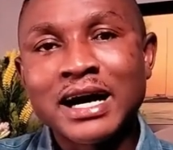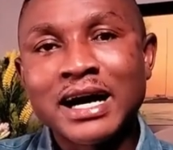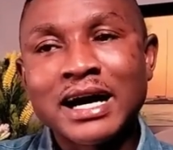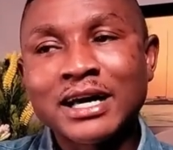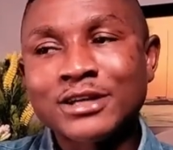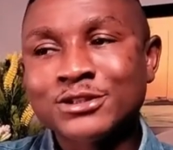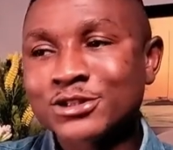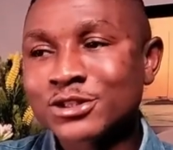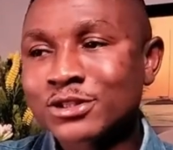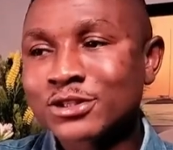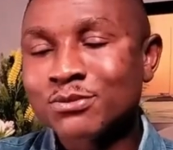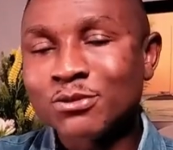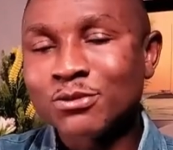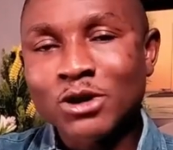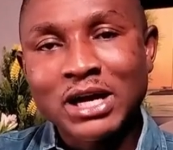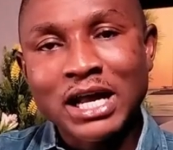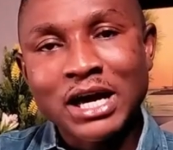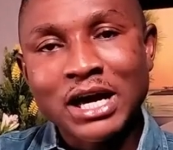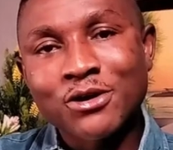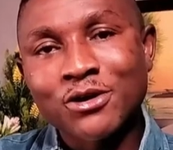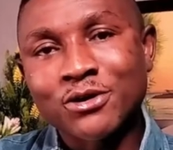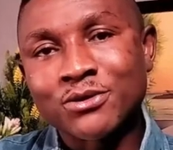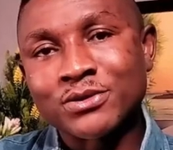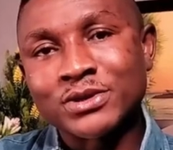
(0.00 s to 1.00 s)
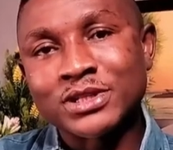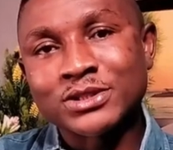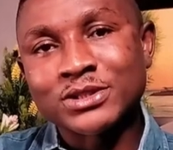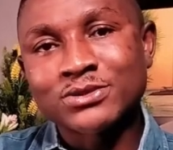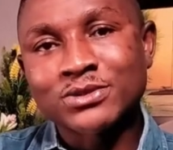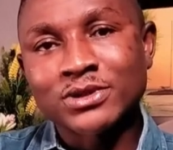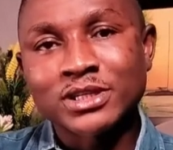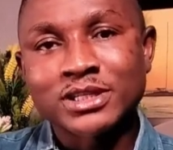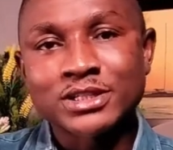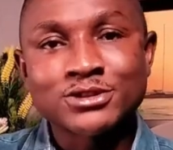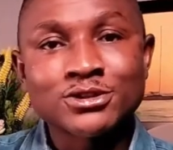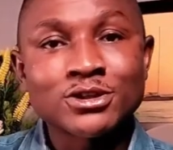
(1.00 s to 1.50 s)
I shouldn't bother God with
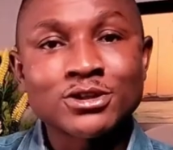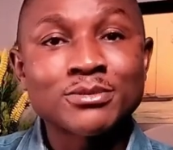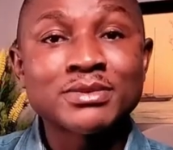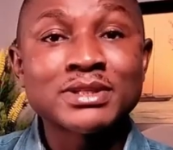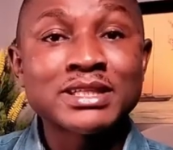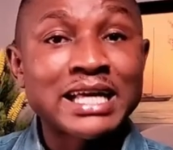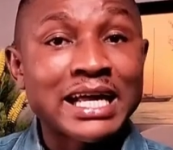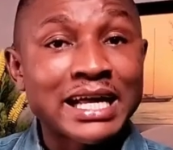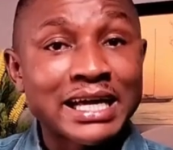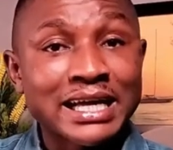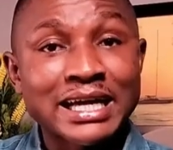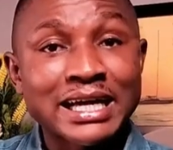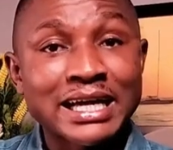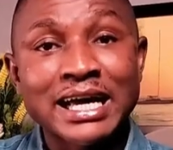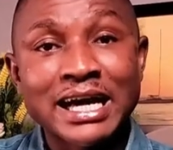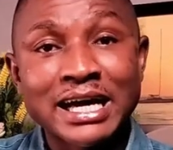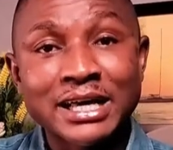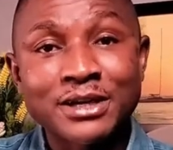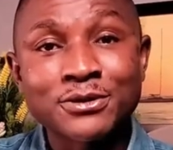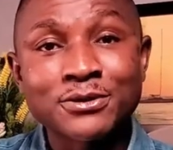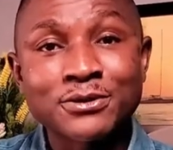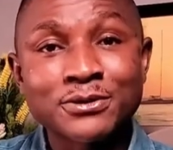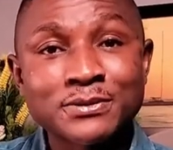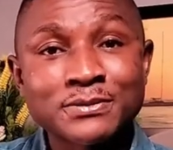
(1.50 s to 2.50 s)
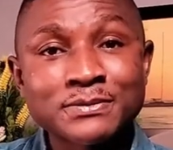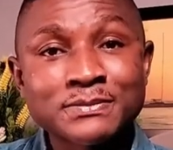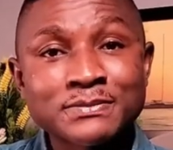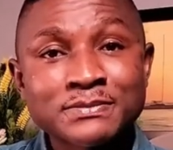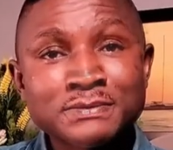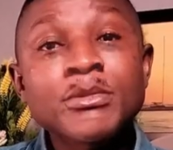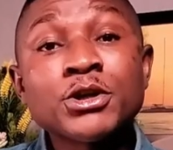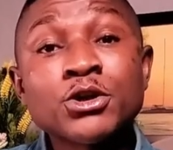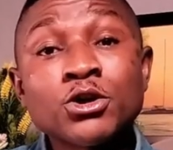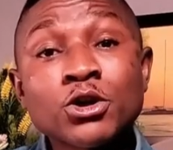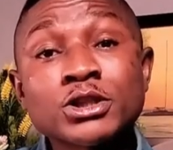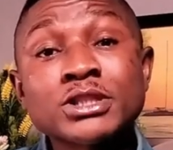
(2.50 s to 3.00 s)
this one. It's something that I can handle.
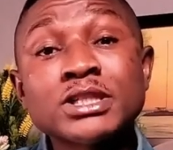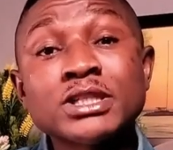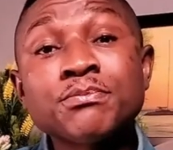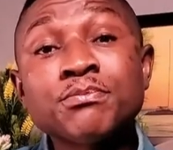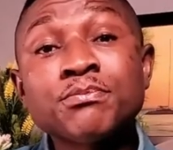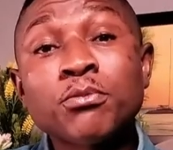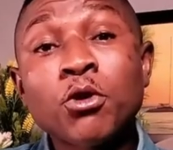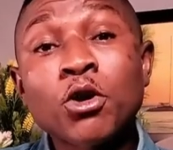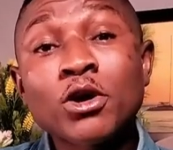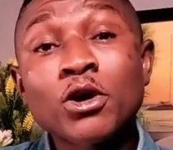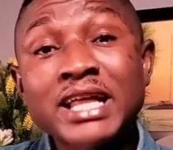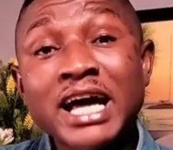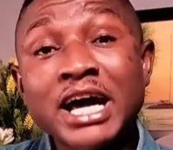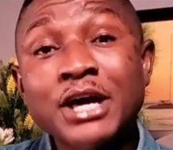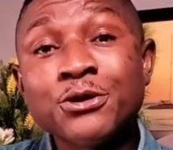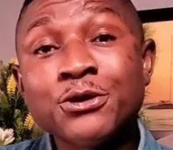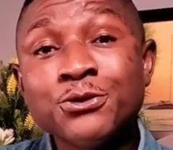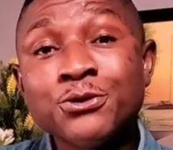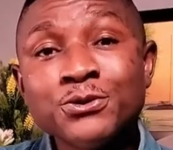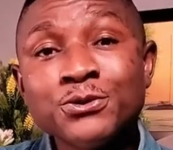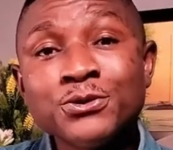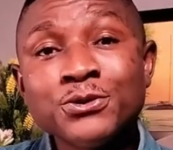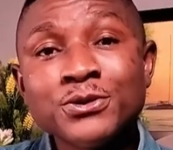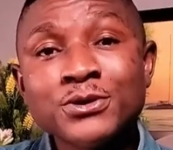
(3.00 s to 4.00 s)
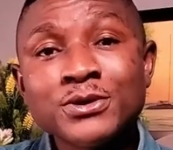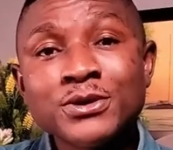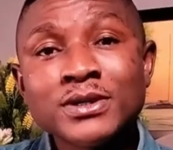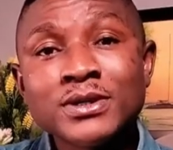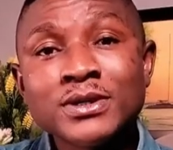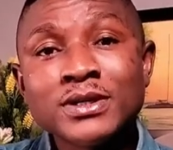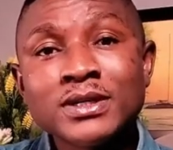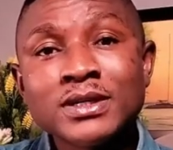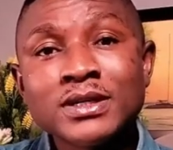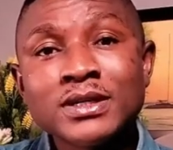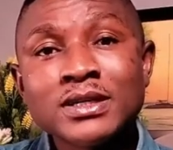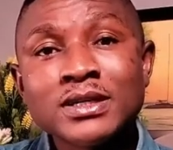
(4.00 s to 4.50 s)
But does it bother you?
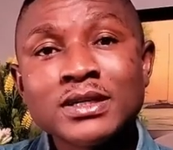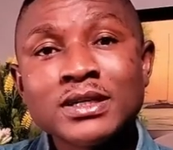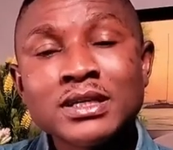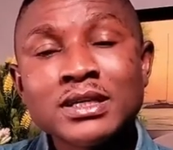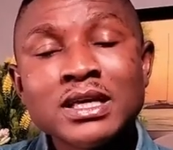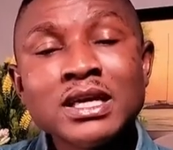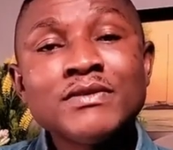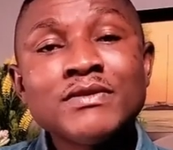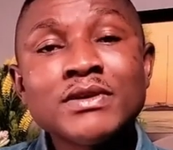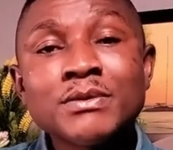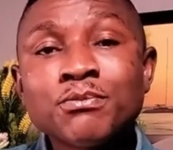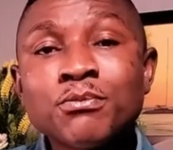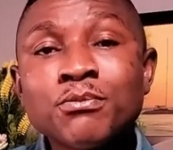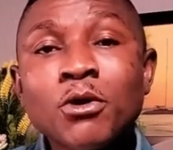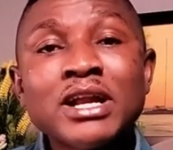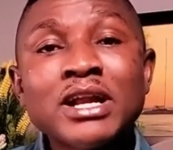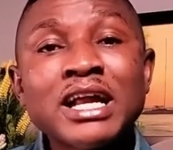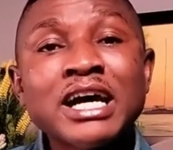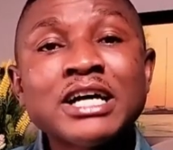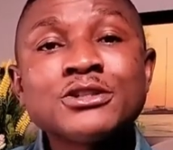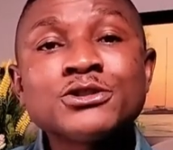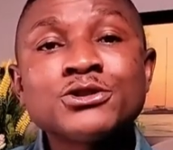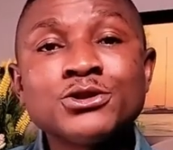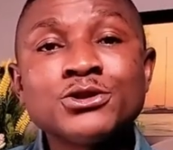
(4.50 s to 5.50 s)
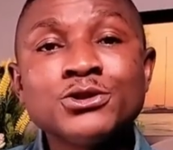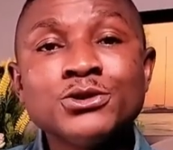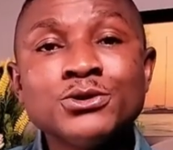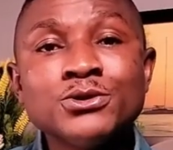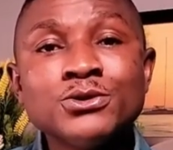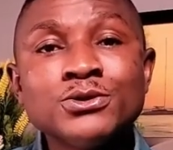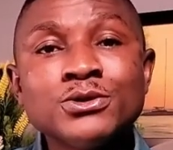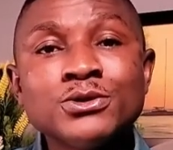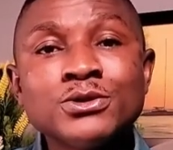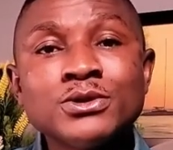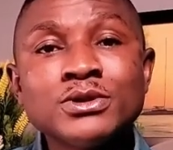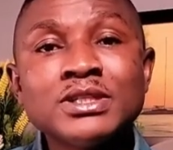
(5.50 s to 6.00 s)
If it bothers
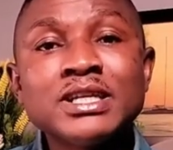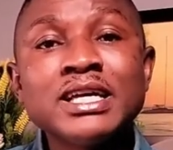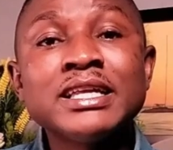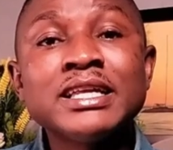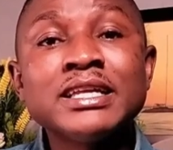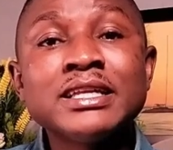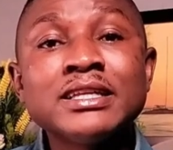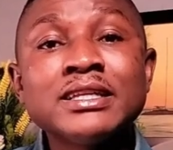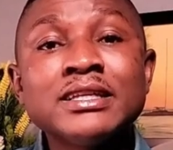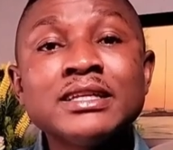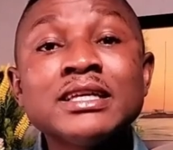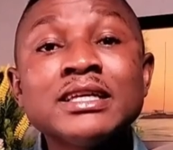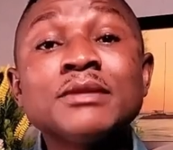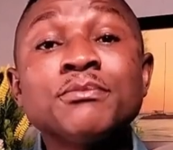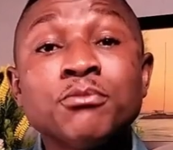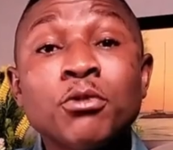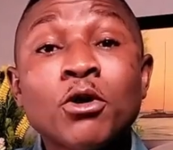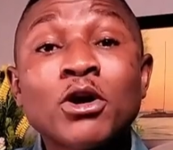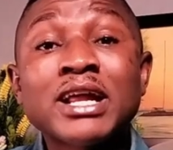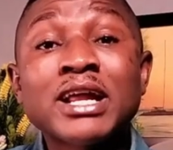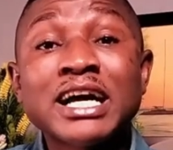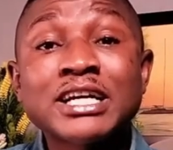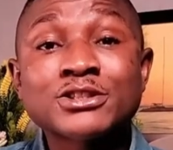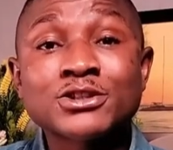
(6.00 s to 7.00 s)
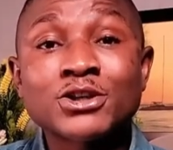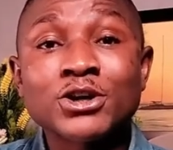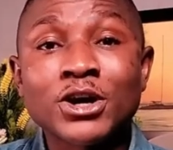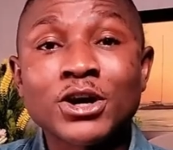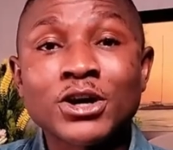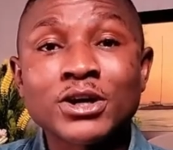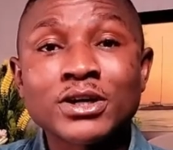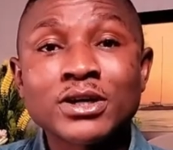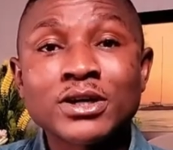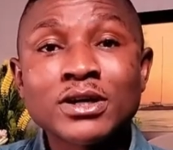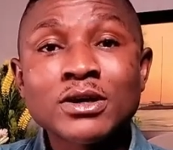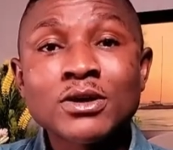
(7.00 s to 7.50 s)
you, then it bothers
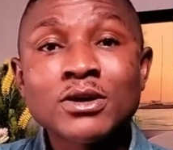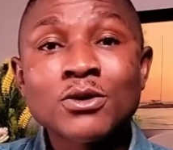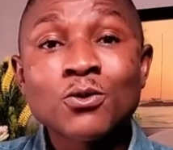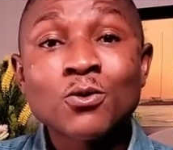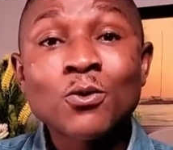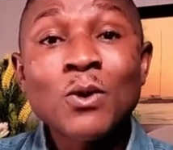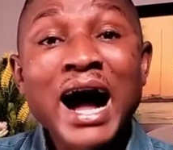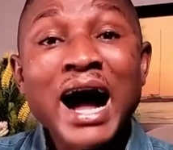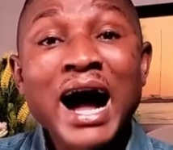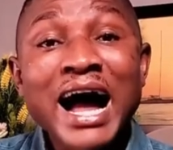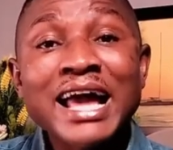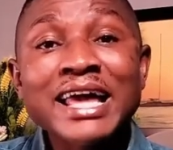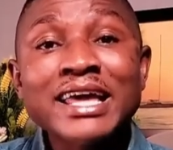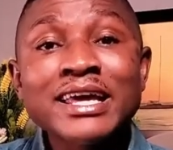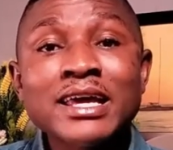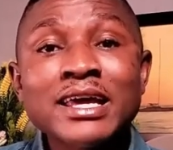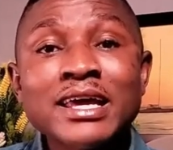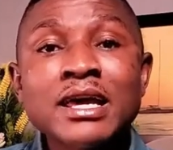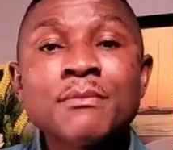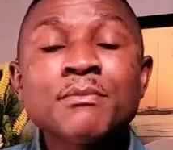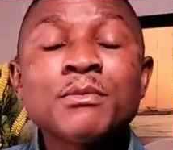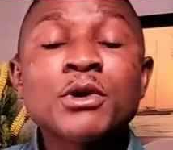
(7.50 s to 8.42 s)
God. Why?